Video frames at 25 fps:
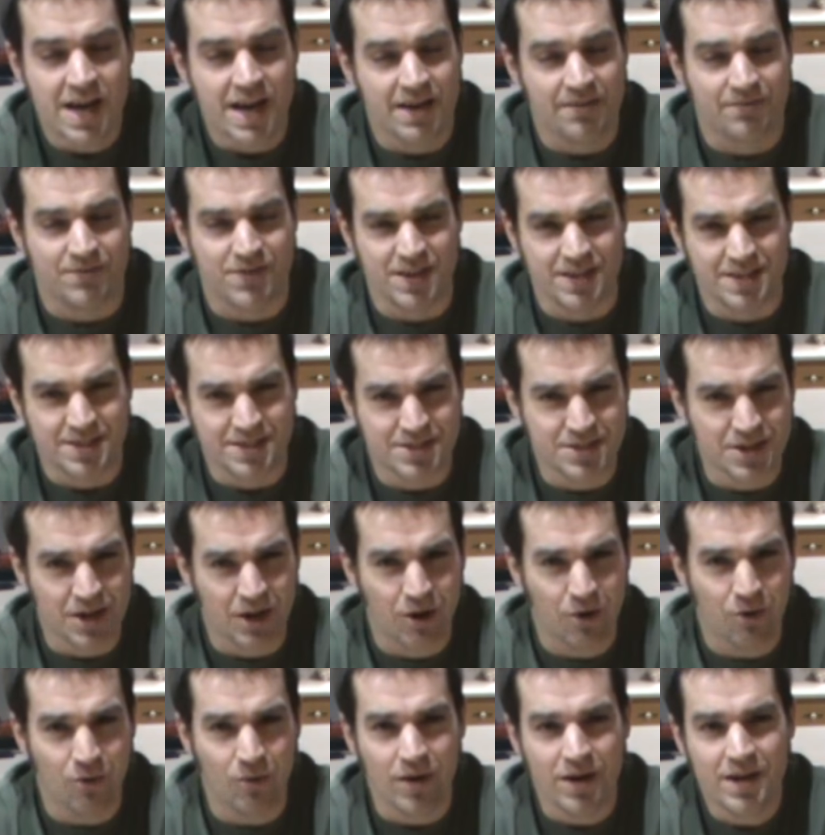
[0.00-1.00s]
If you
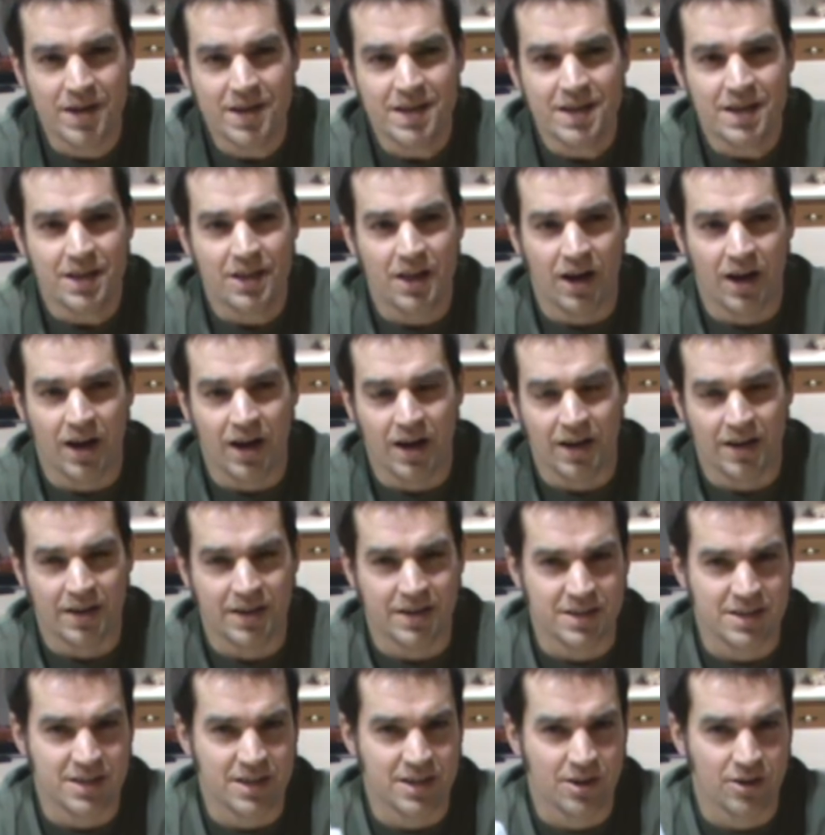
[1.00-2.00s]
don't,
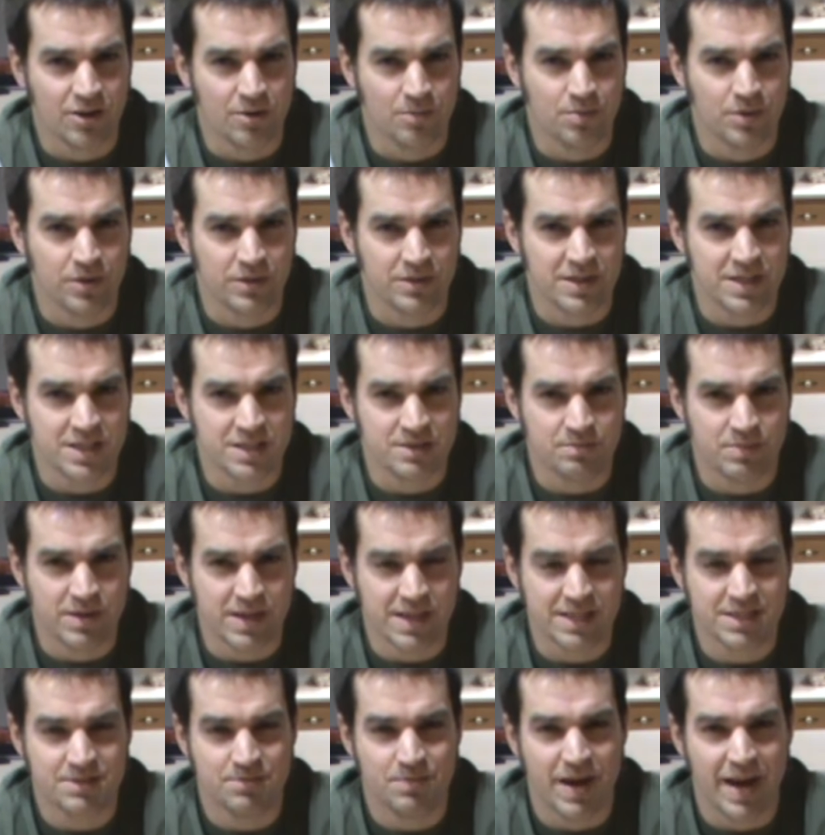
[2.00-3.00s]
uh, you go to put these
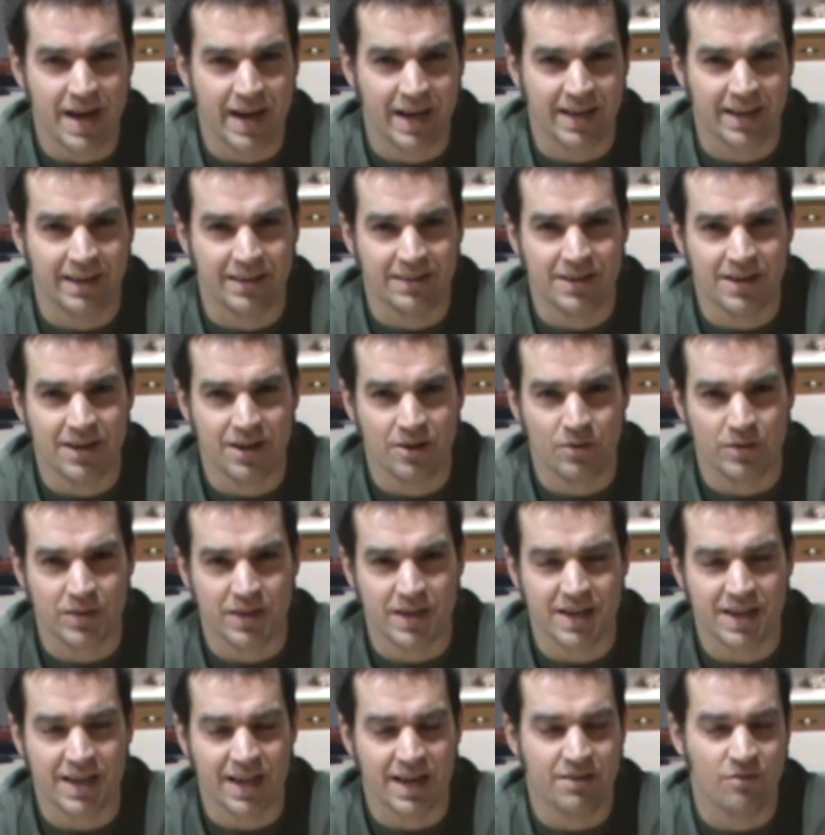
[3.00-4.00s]
beads back in there
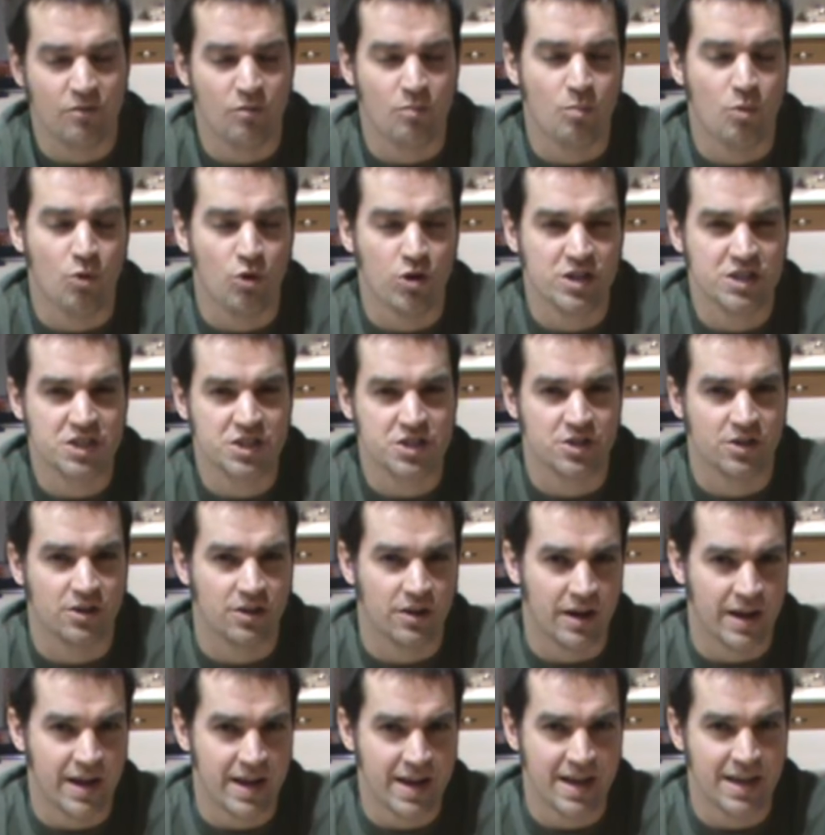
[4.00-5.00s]
with any kind of
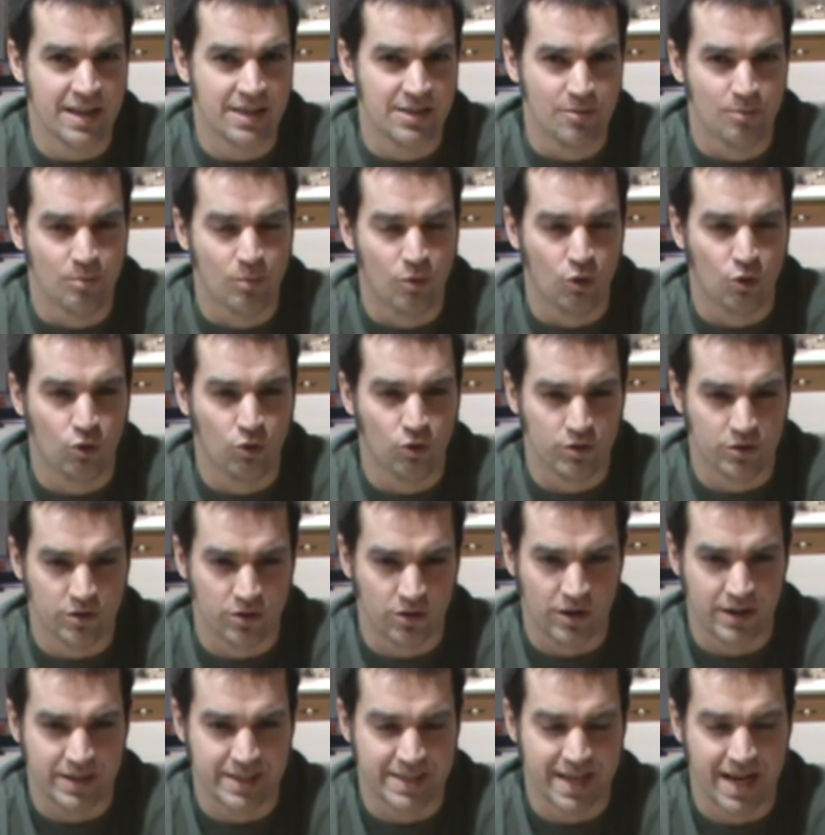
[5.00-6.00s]
moisture in the mold
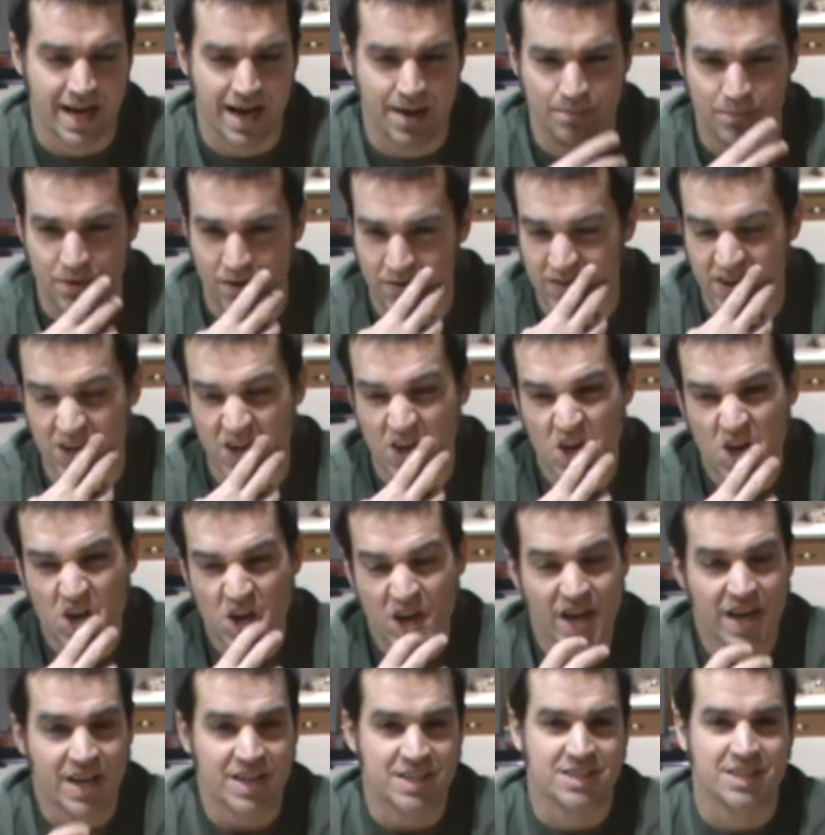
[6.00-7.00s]
or on top of it,
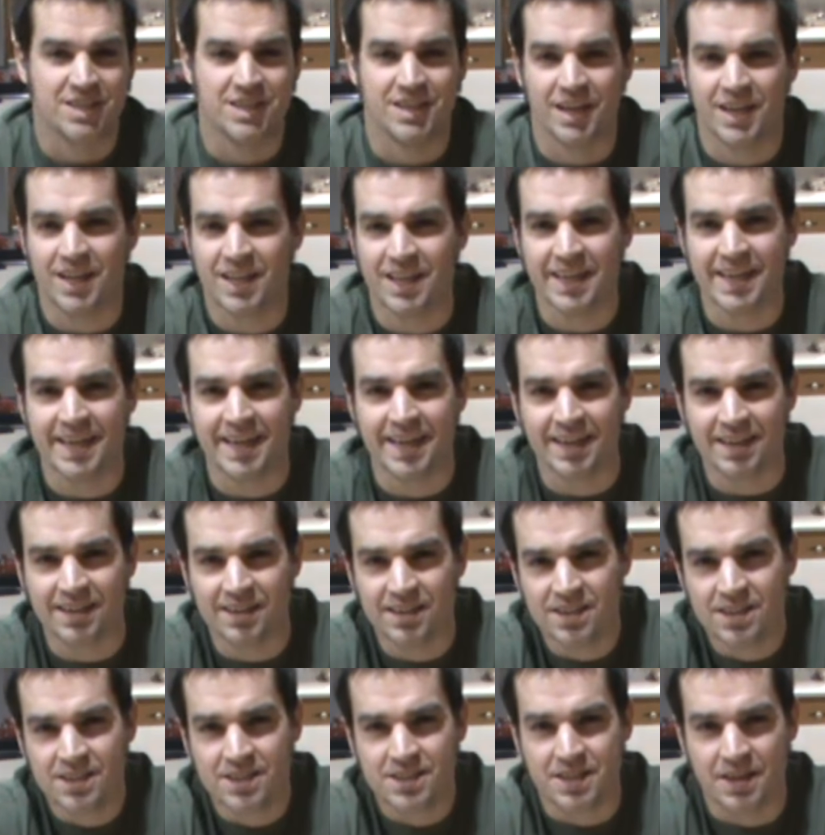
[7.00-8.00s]
it's going to
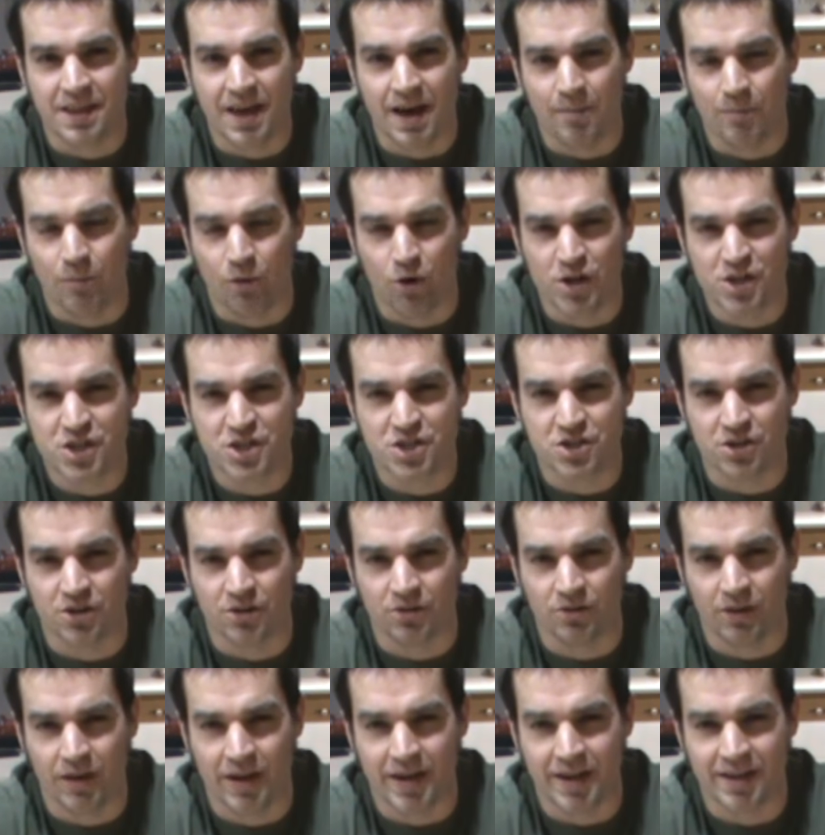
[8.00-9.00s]
cling to that
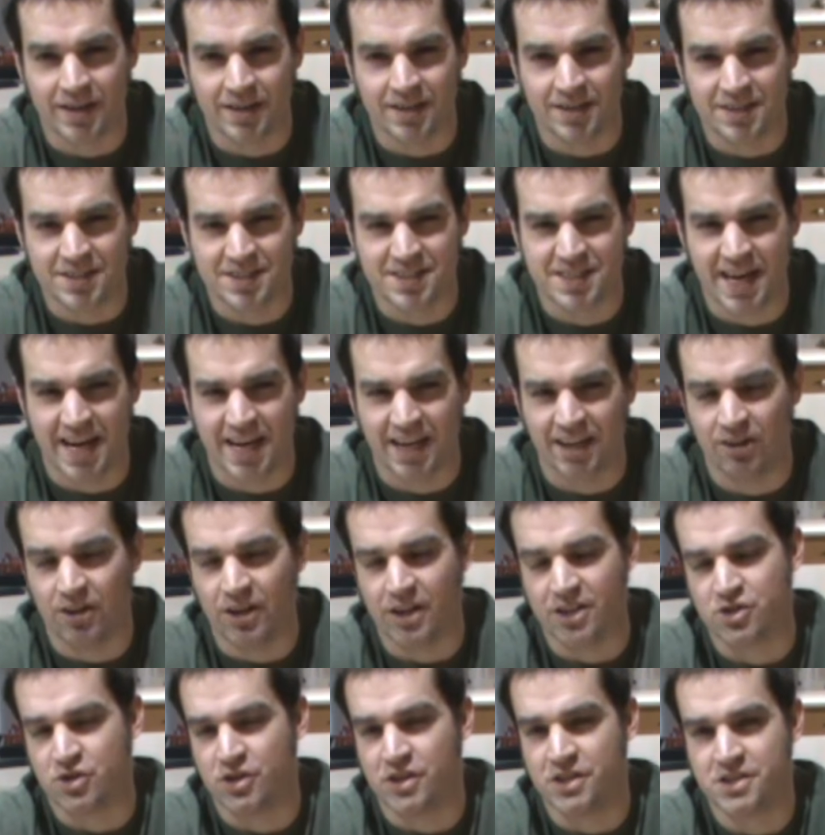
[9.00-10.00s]
moisture like uh, static
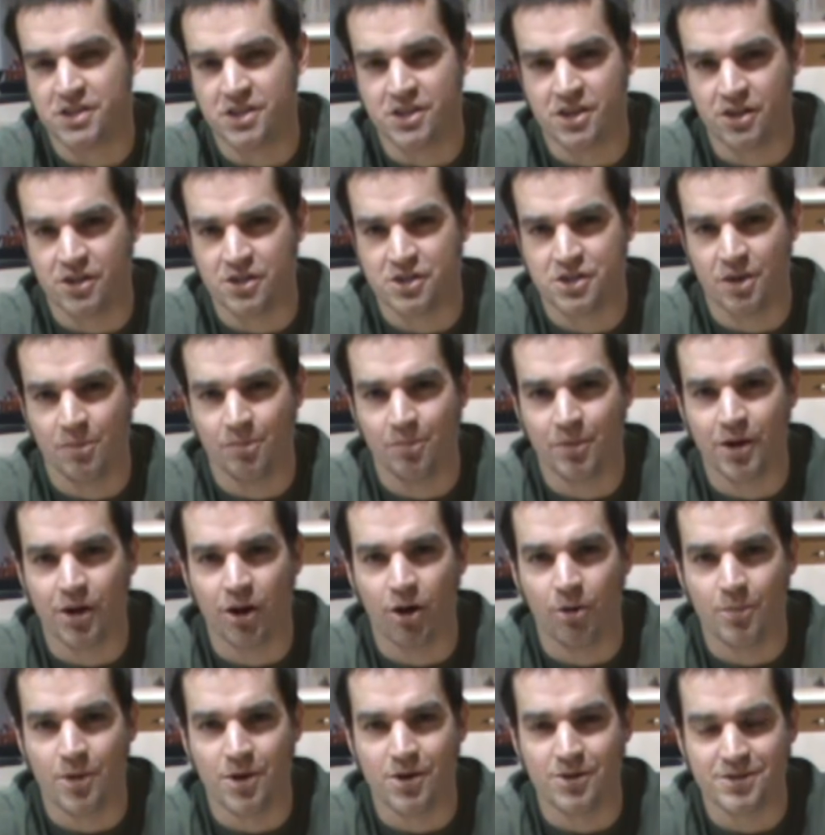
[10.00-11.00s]
electricity or something
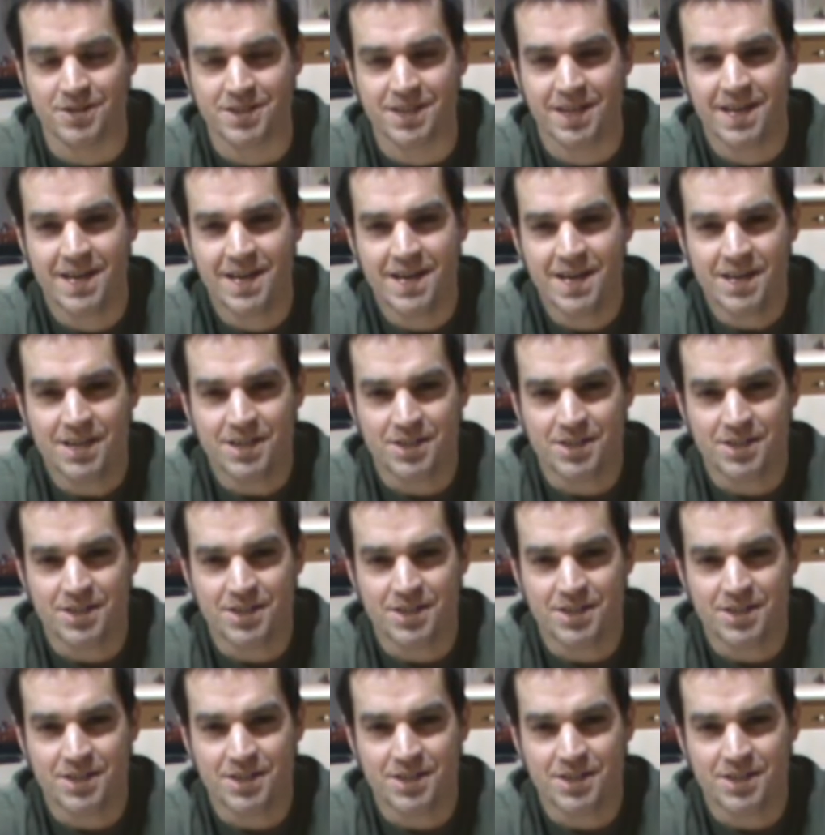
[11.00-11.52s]
almost.